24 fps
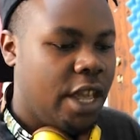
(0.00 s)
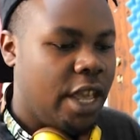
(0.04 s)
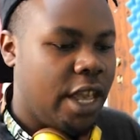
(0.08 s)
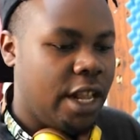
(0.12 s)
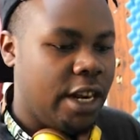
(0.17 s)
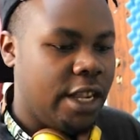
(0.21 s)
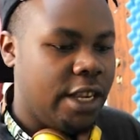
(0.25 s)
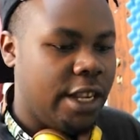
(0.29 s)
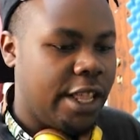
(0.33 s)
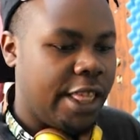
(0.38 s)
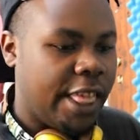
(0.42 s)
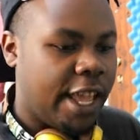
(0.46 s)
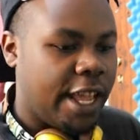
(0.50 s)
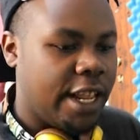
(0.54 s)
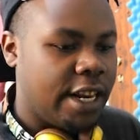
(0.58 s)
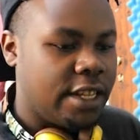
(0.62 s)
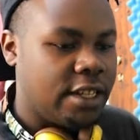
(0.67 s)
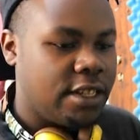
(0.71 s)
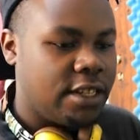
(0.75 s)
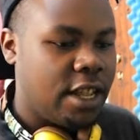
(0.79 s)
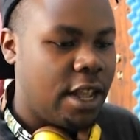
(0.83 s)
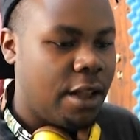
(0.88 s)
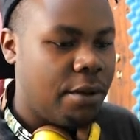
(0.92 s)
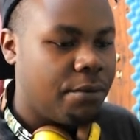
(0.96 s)
And another kind
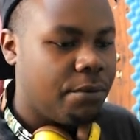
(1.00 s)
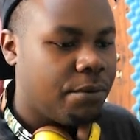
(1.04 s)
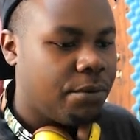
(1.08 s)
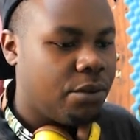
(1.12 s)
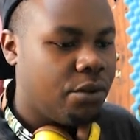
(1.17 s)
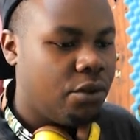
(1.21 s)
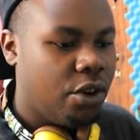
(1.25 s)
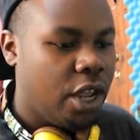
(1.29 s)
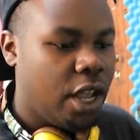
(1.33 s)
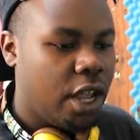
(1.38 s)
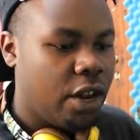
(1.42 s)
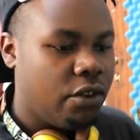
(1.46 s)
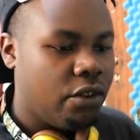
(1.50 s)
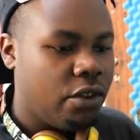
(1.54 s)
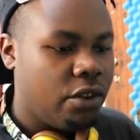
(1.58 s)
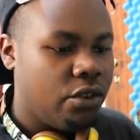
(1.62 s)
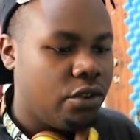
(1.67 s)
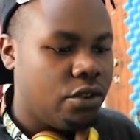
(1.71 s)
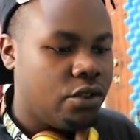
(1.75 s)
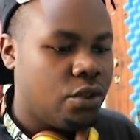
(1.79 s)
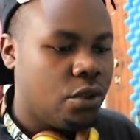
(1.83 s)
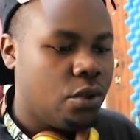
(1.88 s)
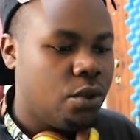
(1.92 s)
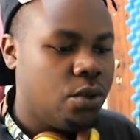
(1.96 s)
of stuff,
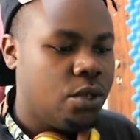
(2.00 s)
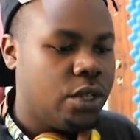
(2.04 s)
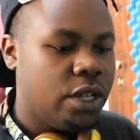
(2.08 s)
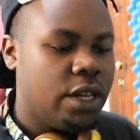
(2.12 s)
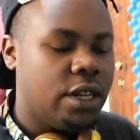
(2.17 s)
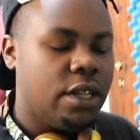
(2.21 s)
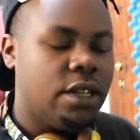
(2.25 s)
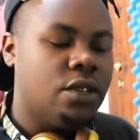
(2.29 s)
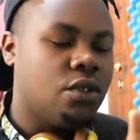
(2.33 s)
300 resolution